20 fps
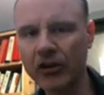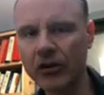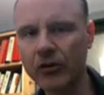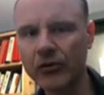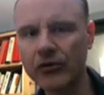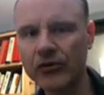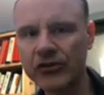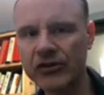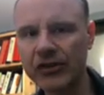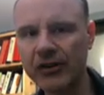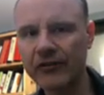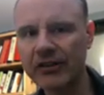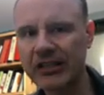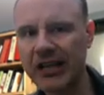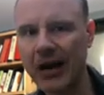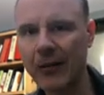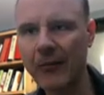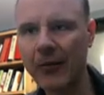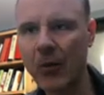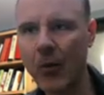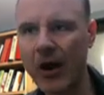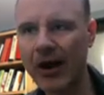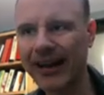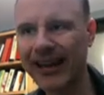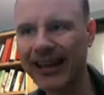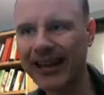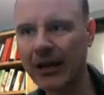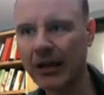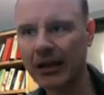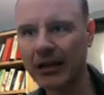use every time we want
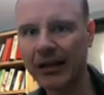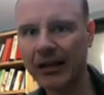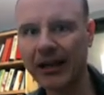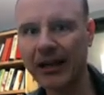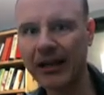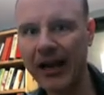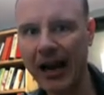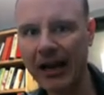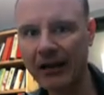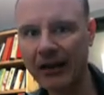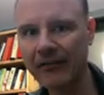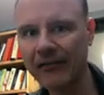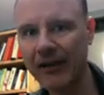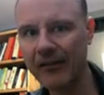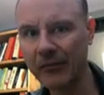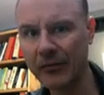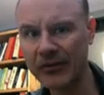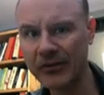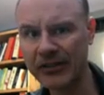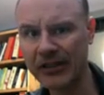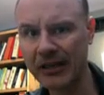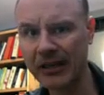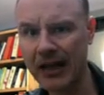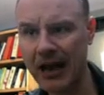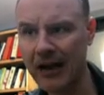to calculate a 95%